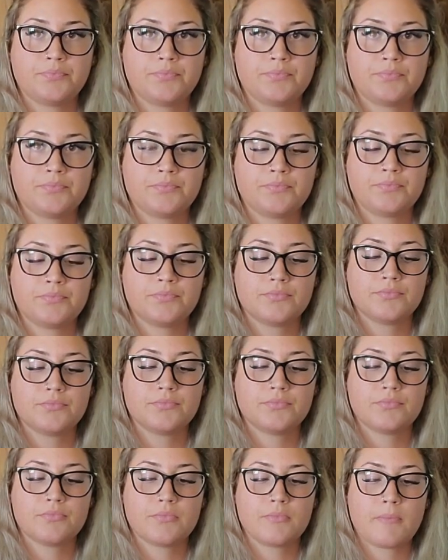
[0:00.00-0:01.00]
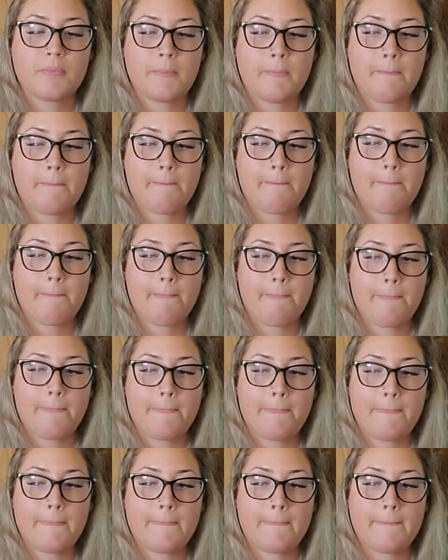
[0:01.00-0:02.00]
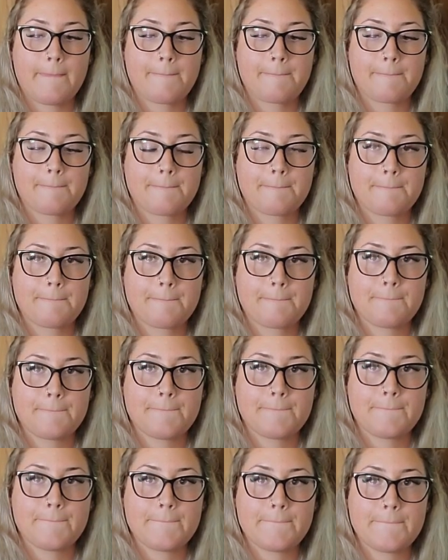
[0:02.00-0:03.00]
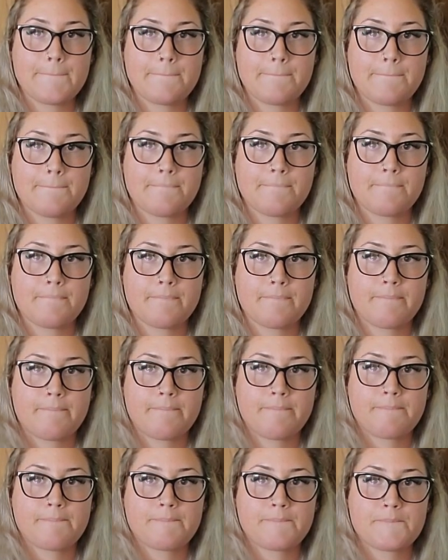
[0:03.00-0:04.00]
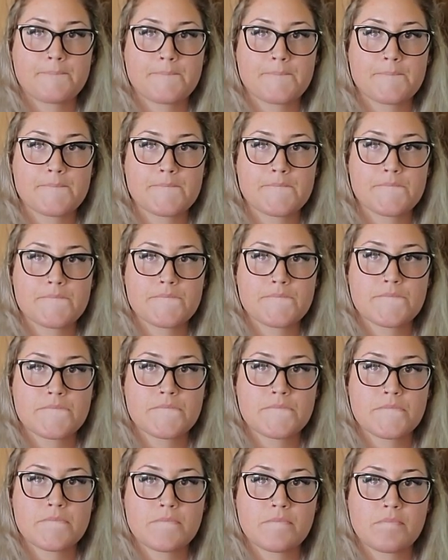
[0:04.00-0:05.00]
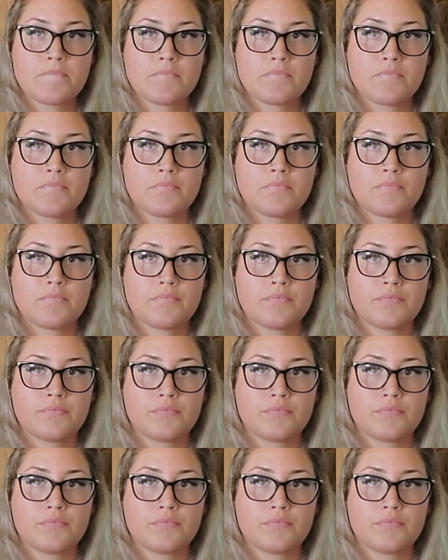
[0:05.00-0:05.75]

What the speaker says: The person shown says nothing.